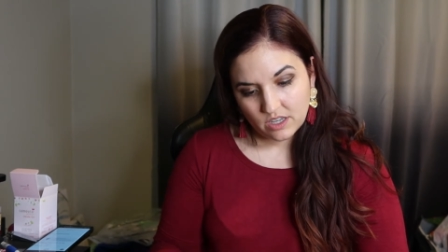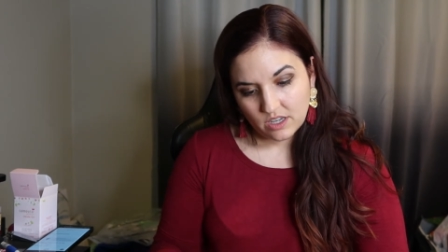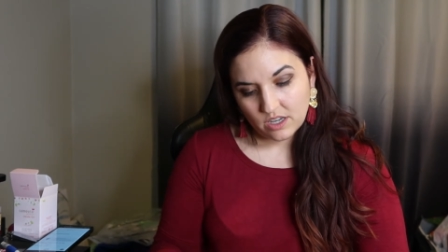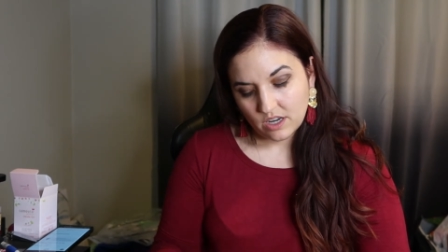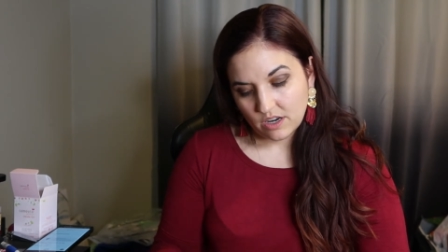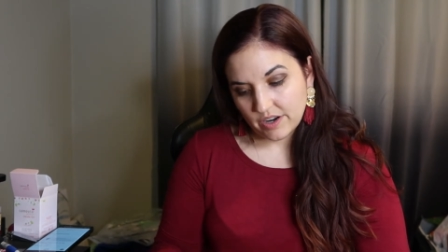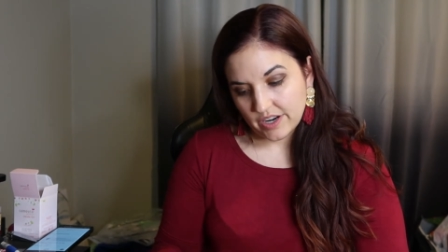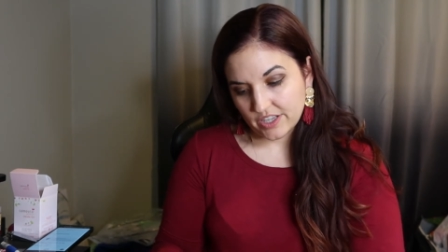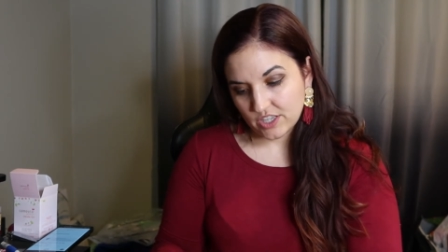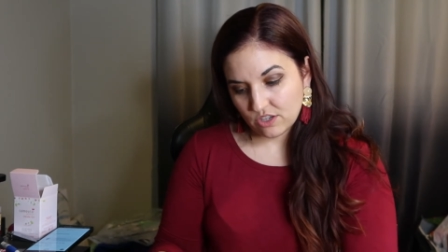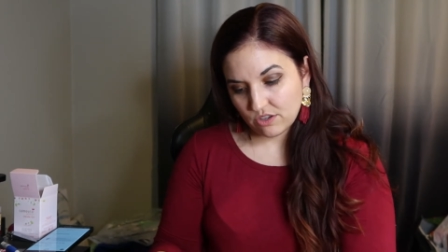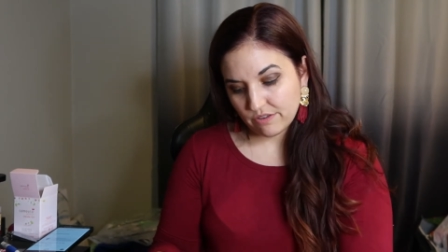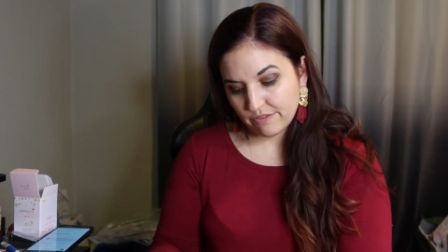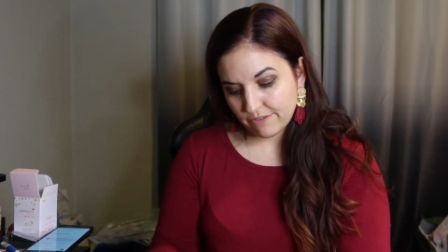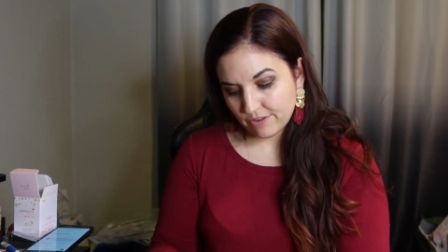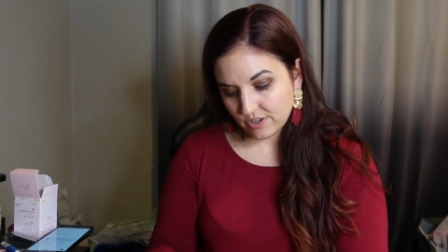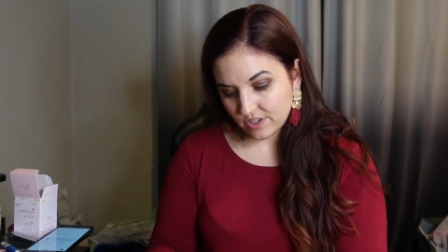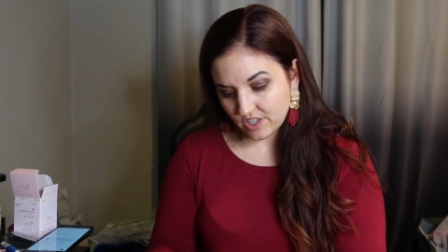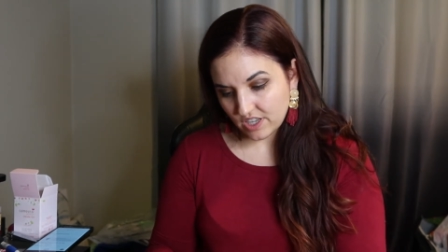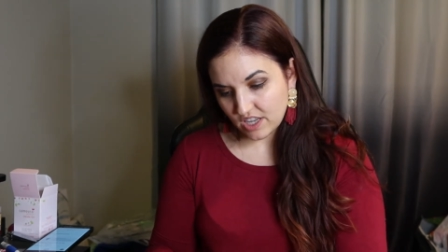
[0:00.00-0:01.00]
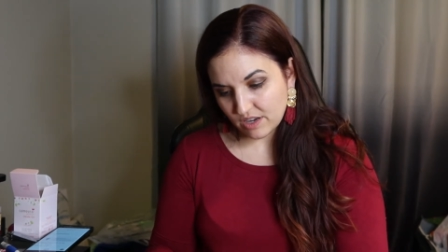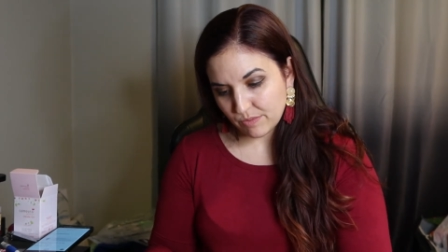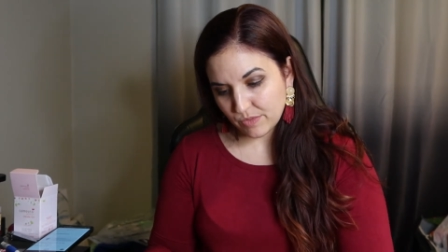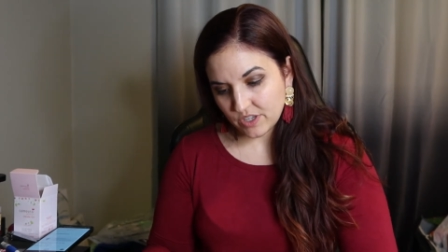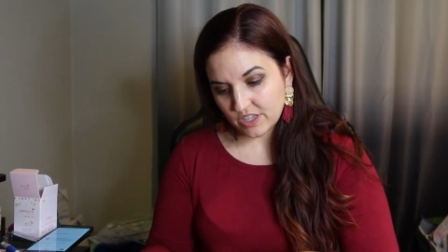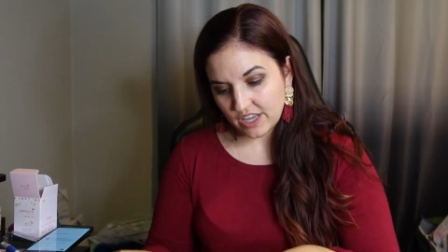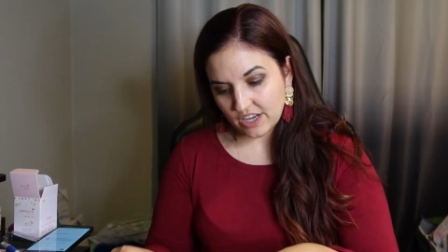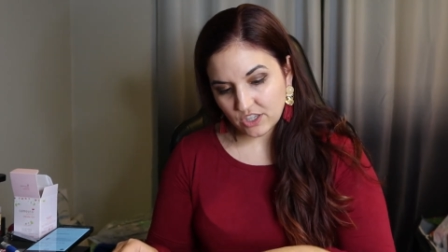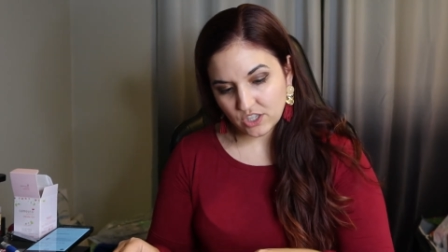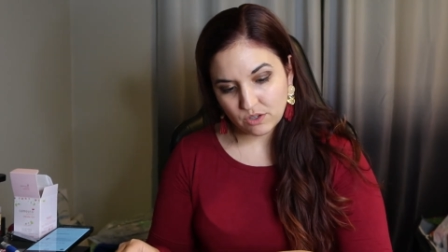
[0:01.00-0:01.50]
All right, so the first line
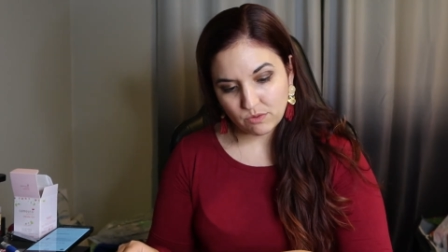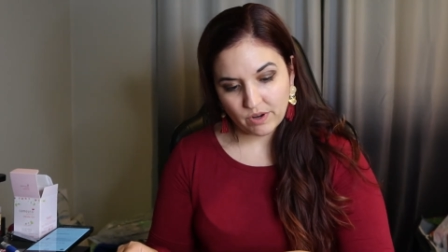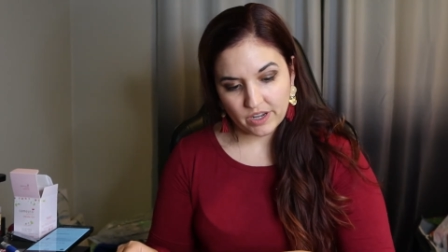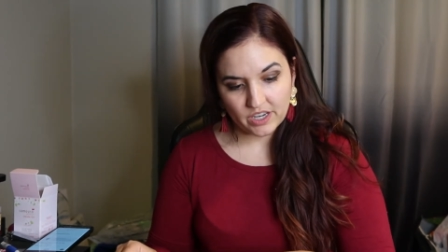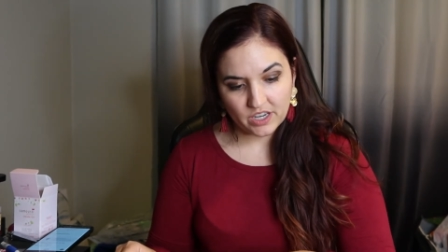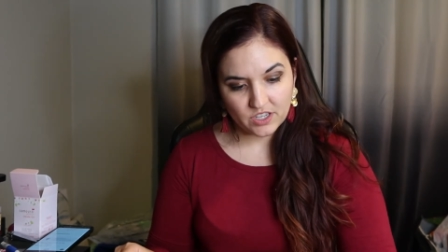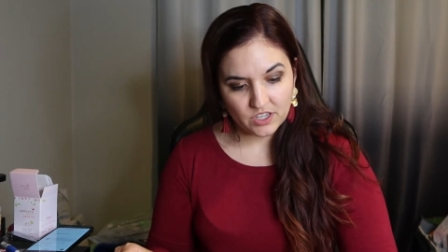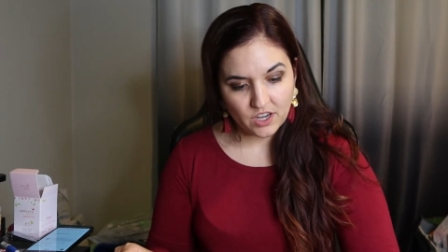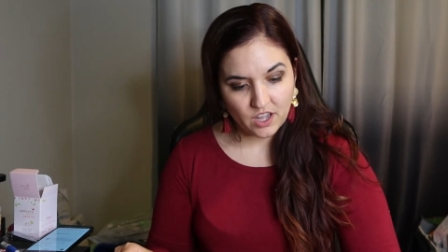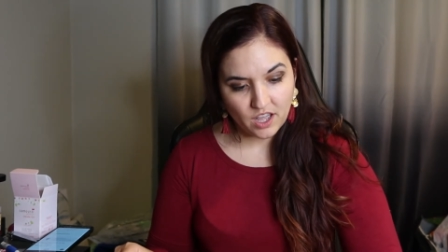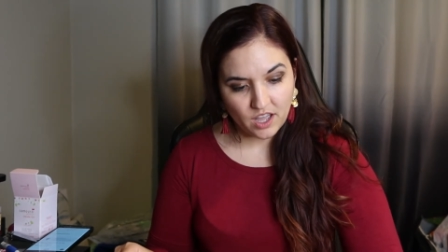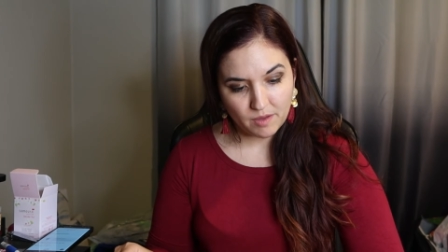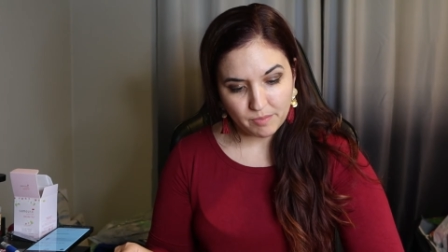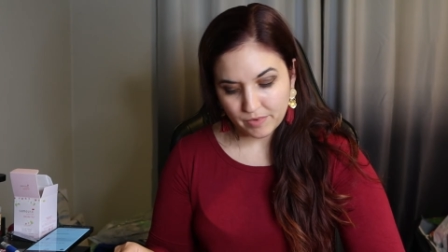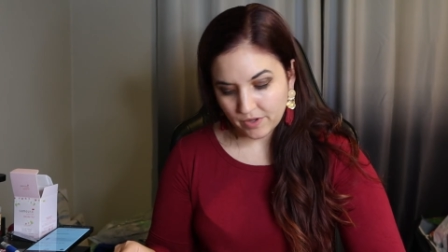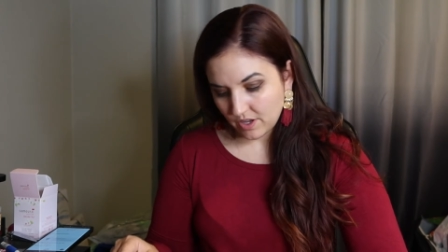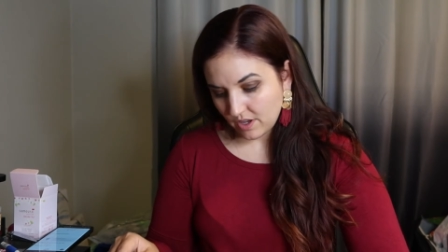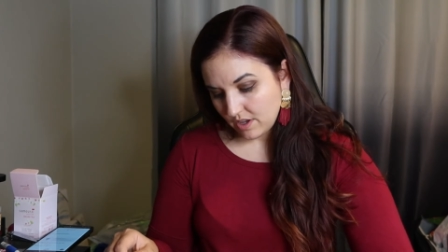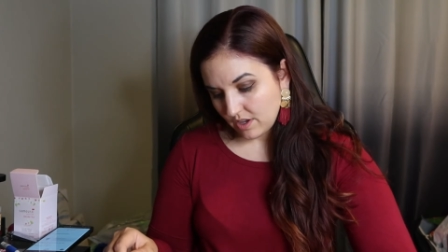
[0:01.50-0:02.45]
was actually right on top.